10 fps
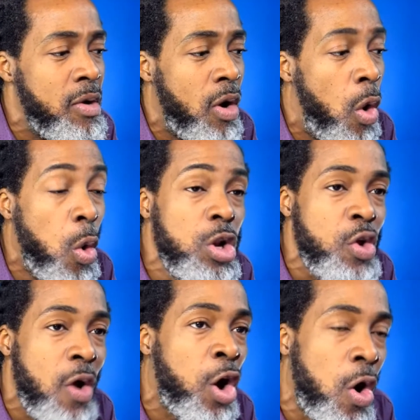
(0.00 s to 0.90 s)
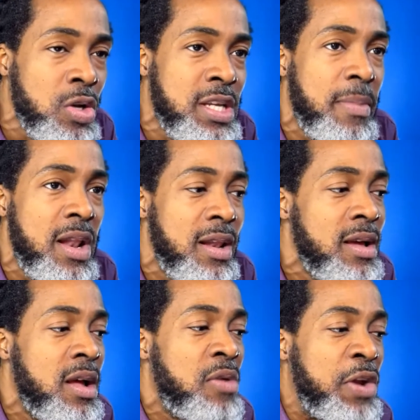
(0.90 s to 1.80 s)
hold you accountable
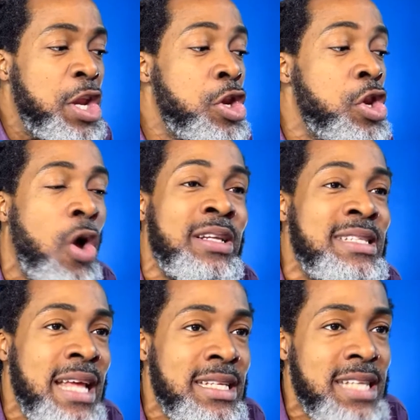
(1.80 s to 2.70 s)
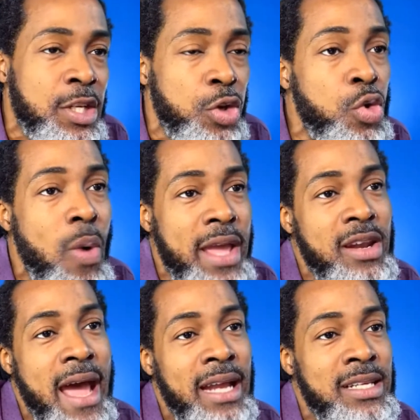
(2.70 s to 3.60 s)
for the nonsense that you do where
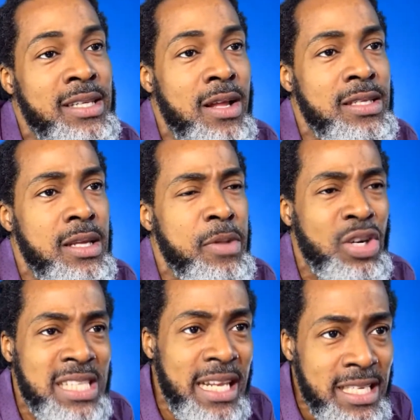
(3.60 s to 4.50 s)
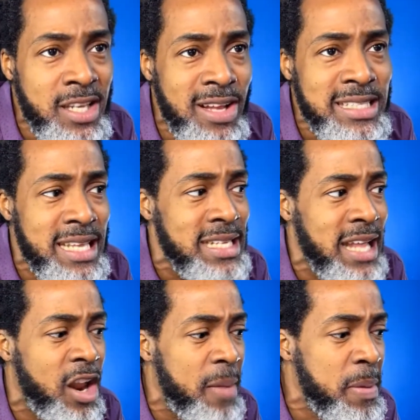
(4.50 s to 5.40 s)
your diet is concerned. Because it is nonsense. A
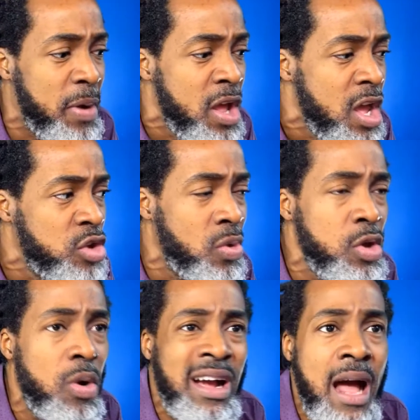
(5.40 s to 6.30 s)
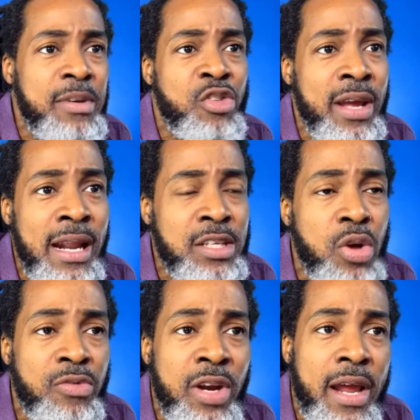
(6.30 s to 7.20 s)
lot of people, you can't be drinking a
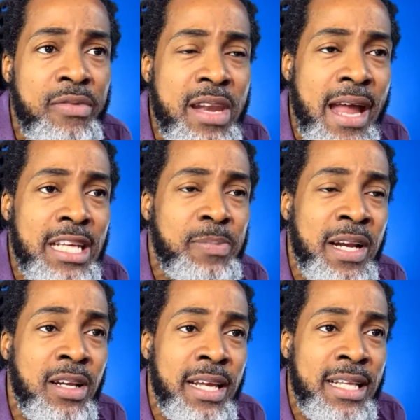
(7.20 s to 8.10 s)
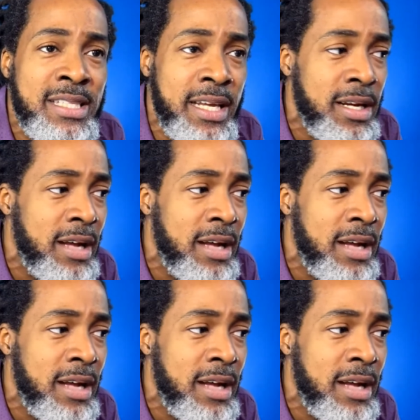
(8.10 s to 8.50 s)
soft drink every day and expect not to get sick.